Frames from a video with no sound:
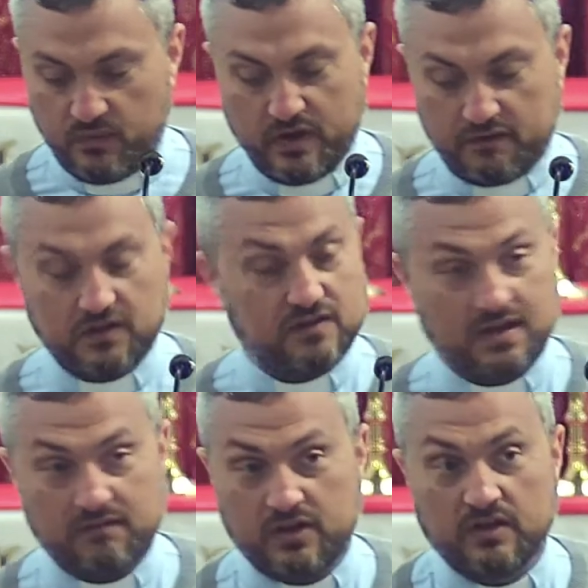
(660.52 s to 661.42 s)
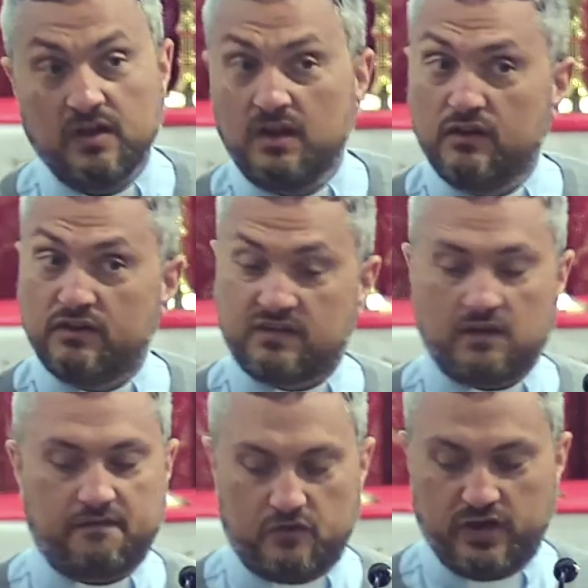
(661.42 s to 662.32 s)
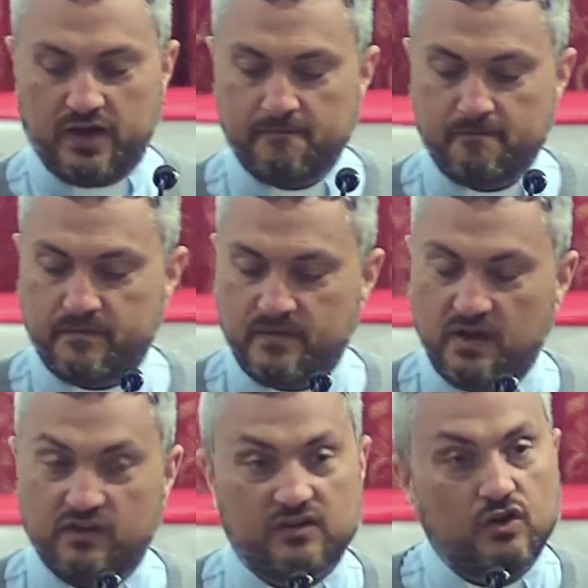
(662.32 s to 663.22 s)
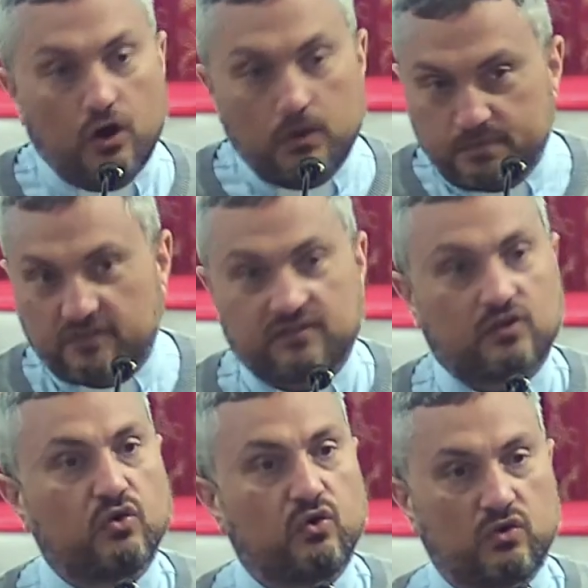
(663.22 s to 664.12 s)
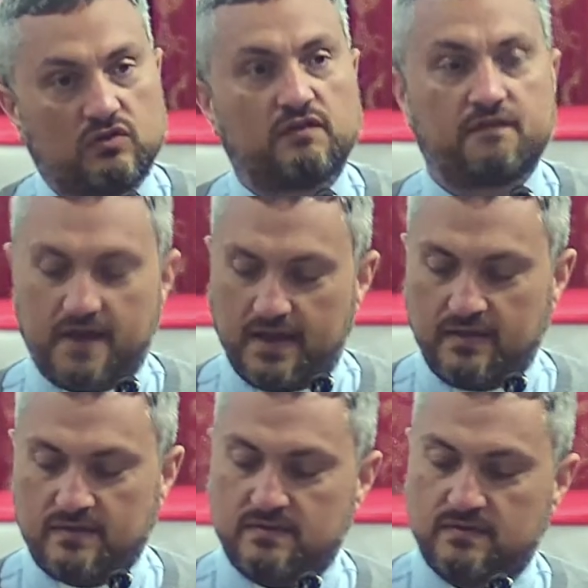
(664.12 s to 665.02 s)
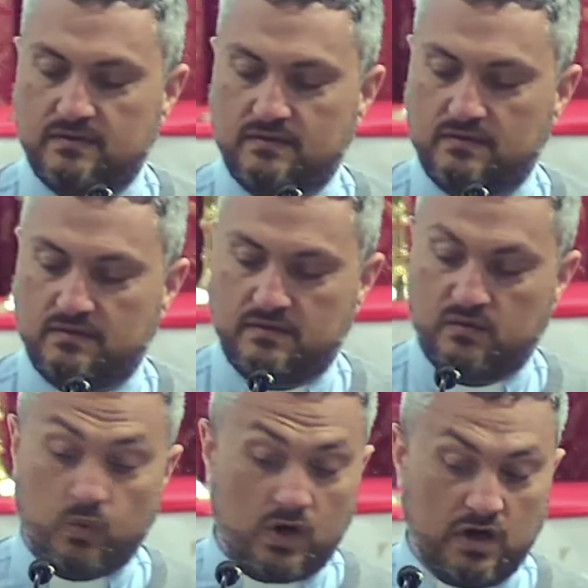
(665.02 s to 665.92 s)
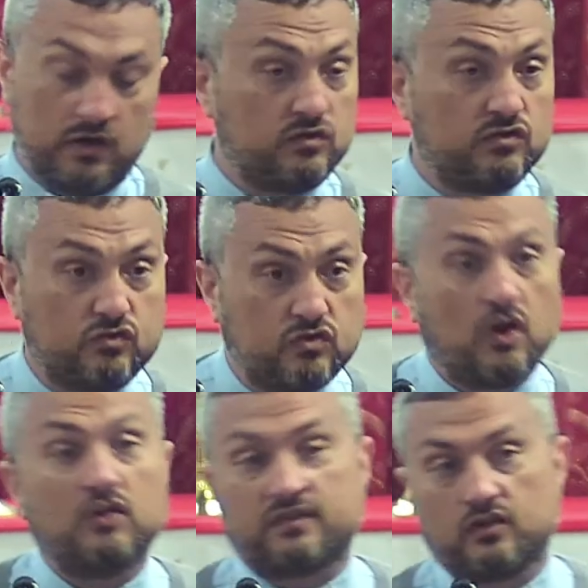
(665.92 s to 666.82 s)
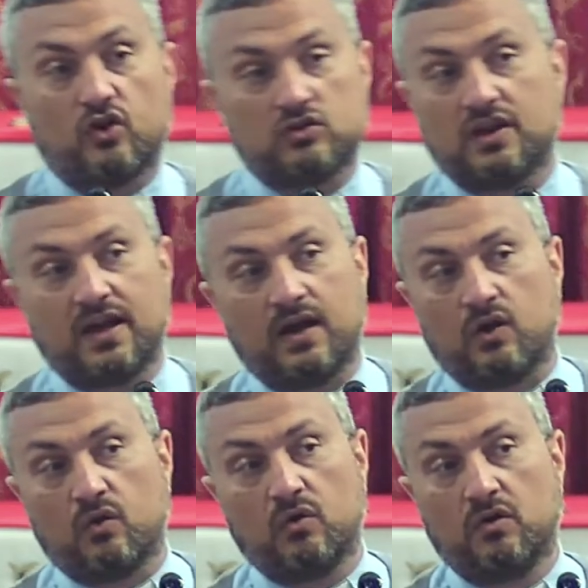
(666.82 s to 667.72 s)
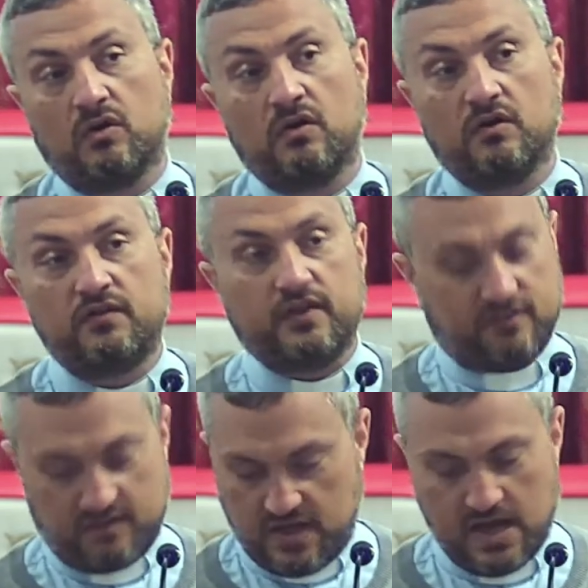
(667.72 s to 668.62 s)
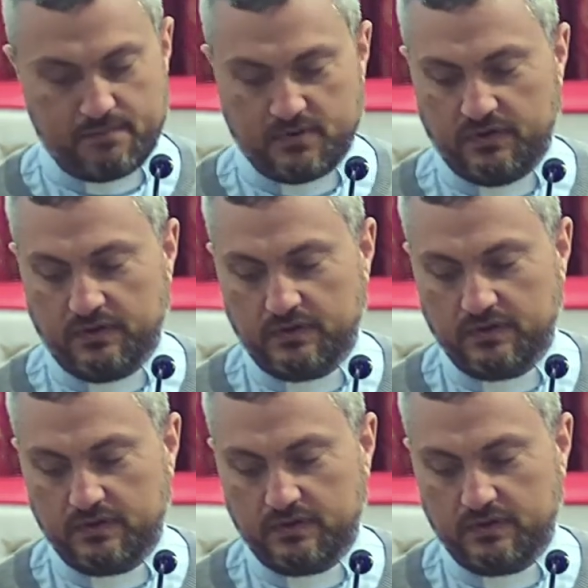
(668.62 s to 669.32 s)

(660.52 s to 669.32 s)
we often think that suffering is an obstacle to faith. Why does God allow this to happen?